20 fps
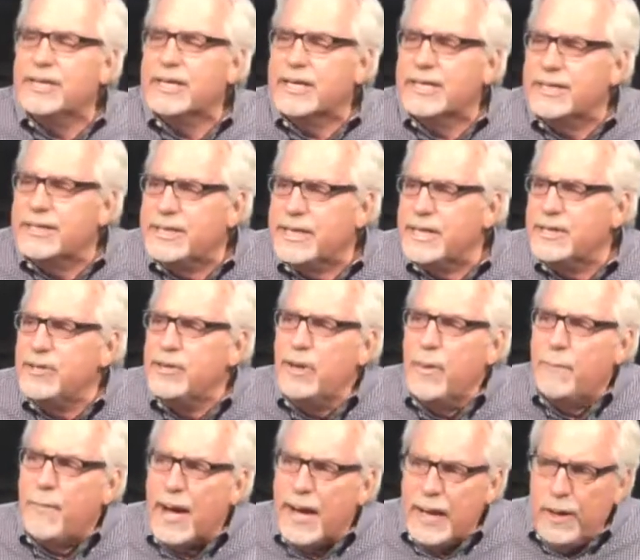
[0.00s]
continue to
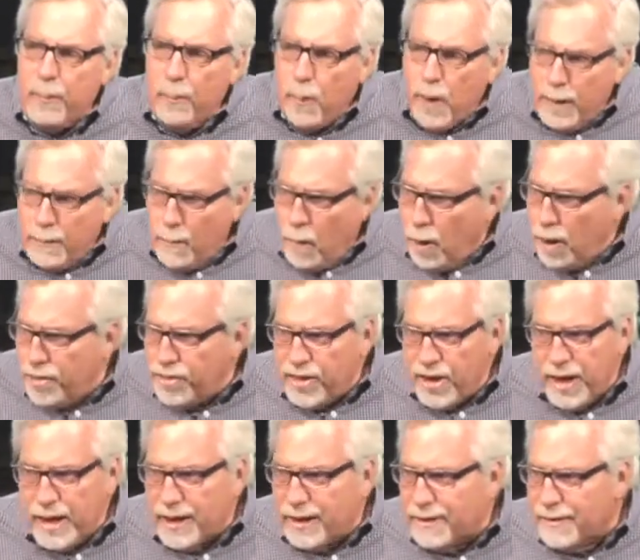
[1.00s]
buy one more
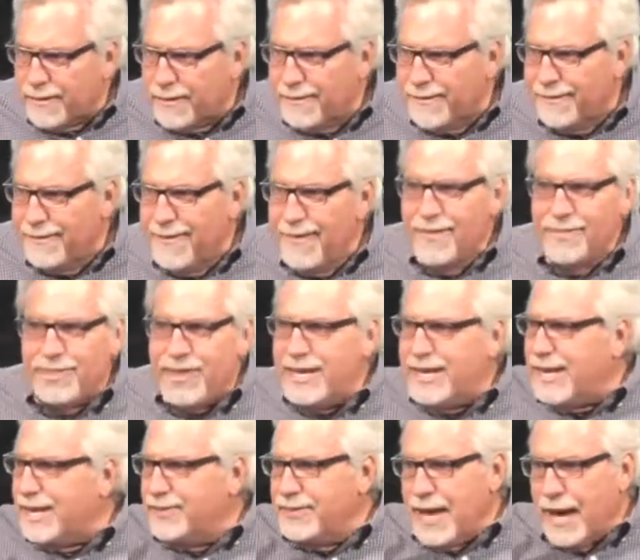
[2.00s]
thing
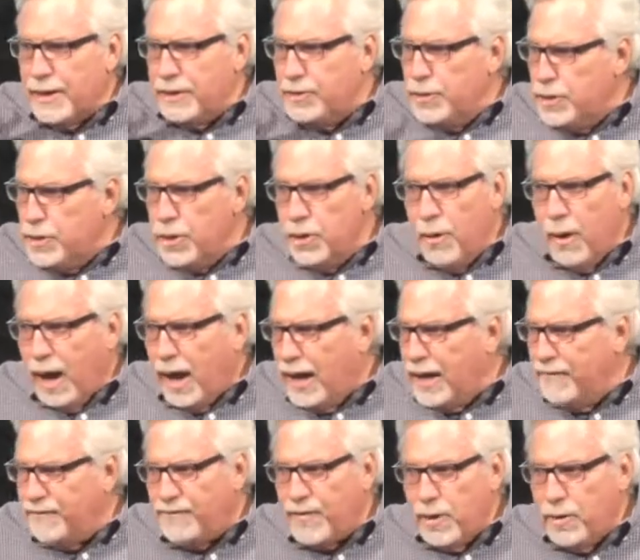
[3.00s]
thinking that new
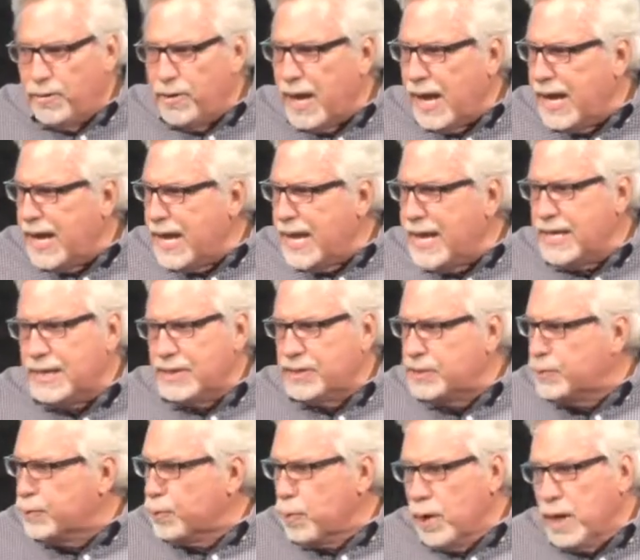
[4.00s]
iPhone 8 is
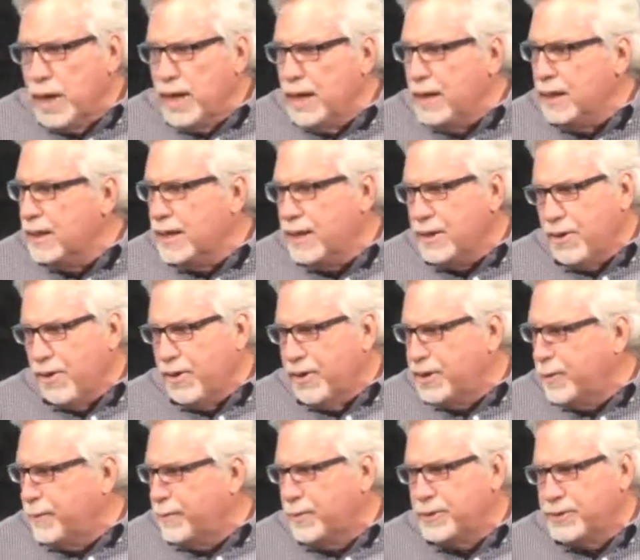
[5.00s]
really going
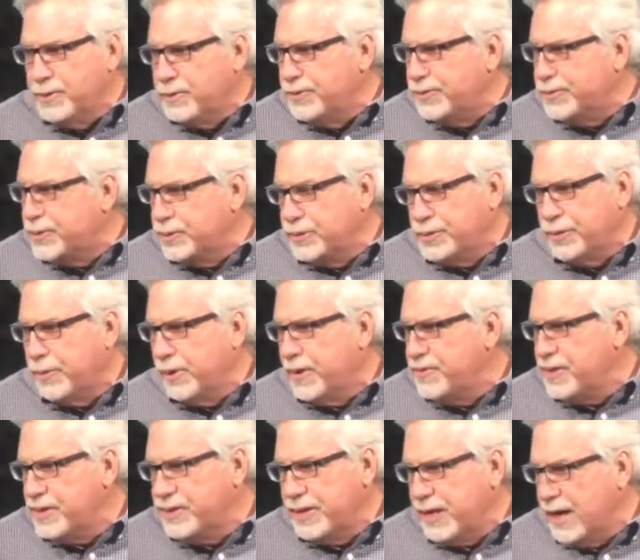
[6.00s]
to produce the joy
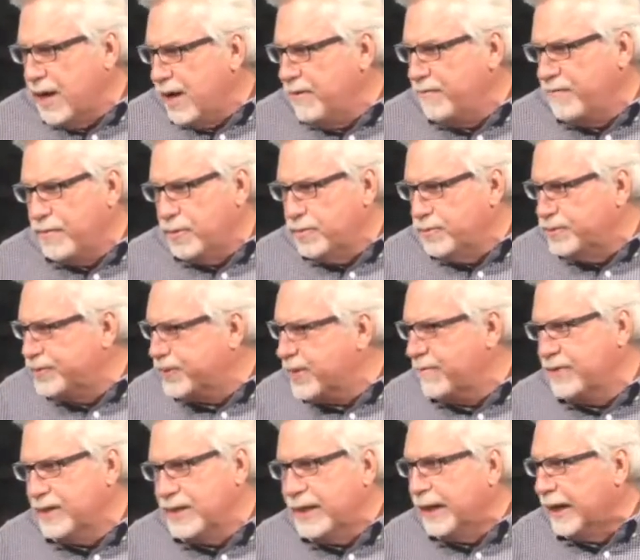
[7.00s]
that the iPhone
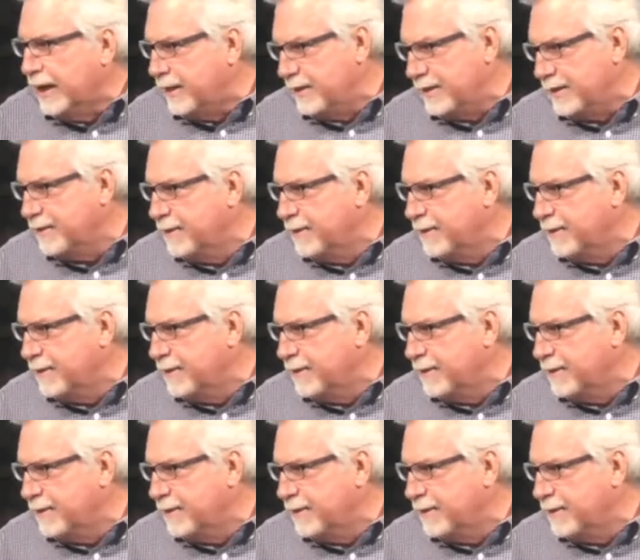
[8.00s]
7 didn't.